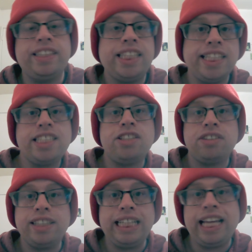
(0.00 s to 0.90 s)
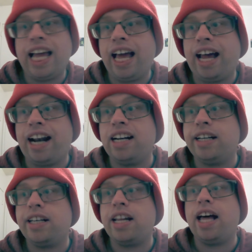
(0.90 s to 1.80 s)
history,
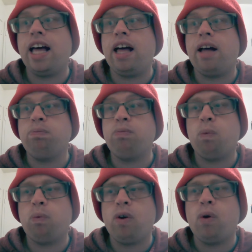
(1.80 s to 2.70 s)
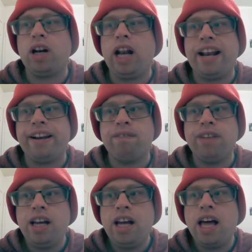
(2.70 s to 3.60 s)
and wrote a lot of
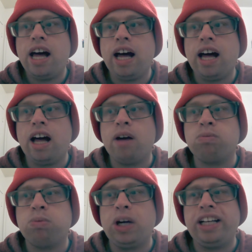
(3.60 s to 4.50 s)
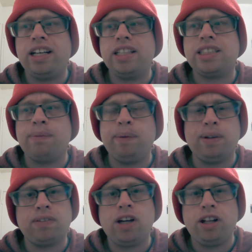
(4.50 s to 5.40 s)
what some
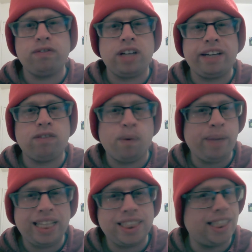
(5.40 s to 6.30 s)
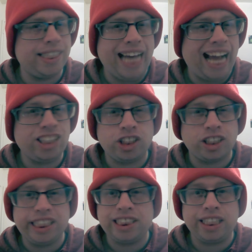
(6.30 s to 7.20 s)
people have called like romantic
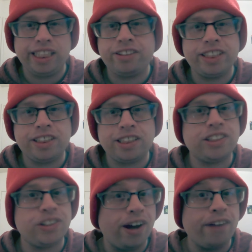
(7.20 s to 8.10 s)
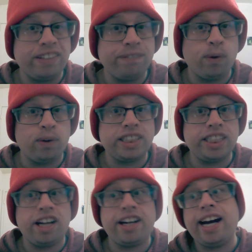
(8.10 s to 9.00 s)
nationalist literature. So often
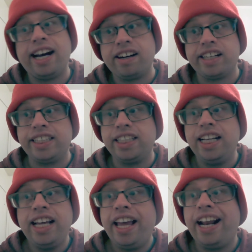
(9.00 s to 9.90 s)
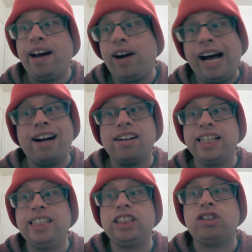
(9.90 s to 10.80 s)
focusing on Ireland and how
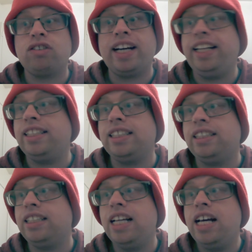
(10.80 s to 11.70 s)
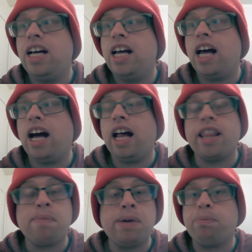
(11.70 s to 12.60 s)
Ireland is great and
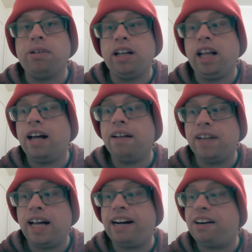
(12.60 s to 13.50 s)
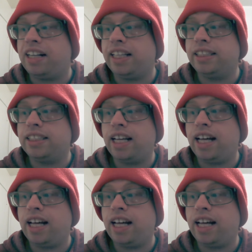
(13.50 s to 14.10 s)
the people of Ireland,